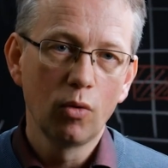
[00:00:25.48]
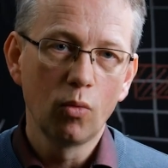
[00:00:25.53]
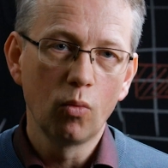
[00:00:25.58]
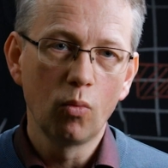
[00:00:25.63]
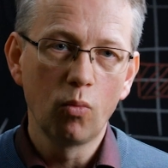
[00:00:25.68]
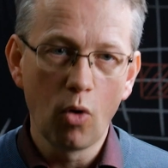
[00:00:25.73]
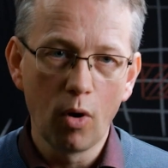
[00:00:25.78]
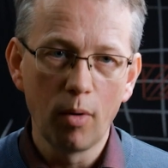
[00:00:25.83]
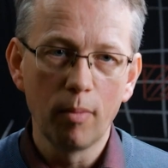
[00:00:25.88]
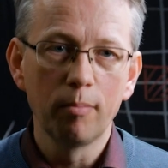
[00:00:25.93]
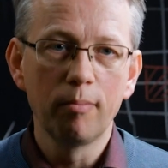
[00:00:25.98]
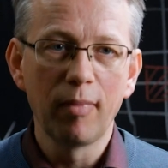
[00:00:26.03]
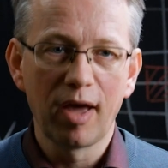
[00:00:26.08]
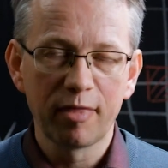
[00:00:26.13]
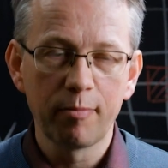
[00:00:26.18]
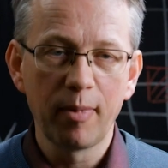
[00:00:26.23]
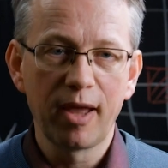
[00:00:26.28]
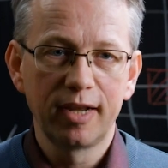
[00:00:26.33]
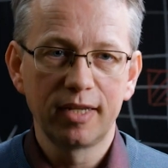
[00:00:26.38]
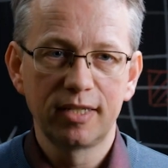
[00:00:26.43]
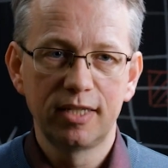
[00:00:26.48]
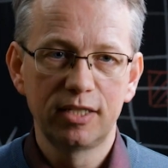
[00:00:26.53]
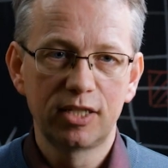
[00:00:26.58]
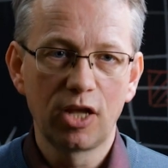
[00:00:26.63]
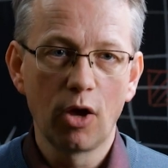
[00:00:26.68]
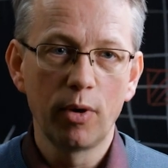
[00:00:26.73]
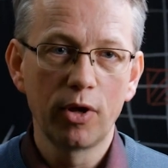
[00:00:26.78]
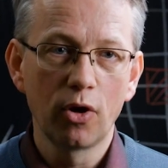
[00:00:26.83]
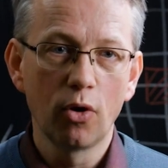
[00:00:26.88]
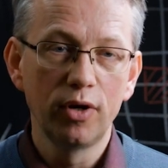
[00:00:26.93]
what mathematics is
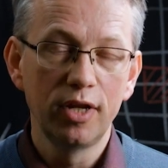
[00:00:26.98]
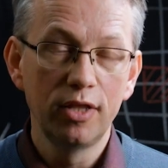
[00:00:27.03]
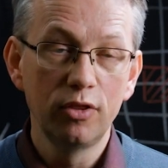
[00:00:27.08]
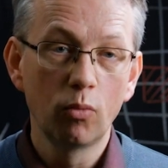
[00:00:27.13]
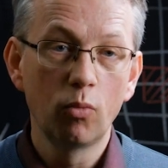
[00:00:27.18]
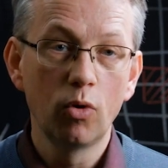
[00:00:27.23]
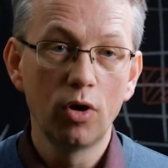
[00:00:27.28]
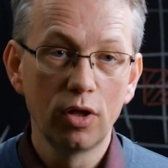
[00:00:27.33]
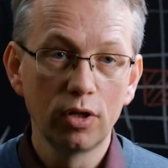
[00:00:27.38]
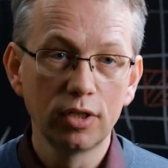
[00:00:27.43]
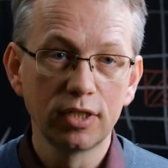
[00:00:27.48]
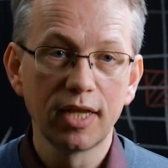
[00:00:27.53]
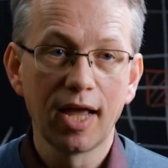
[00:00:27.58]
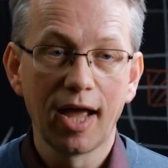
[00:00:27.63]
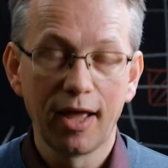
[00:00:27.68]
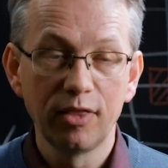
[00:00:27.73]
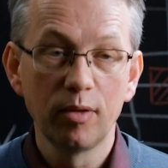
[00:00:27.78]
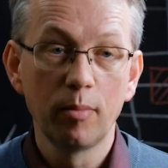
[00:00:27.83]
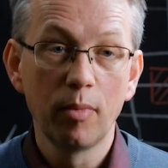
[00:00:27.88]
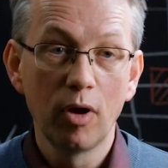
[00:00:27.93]
going on in the world at the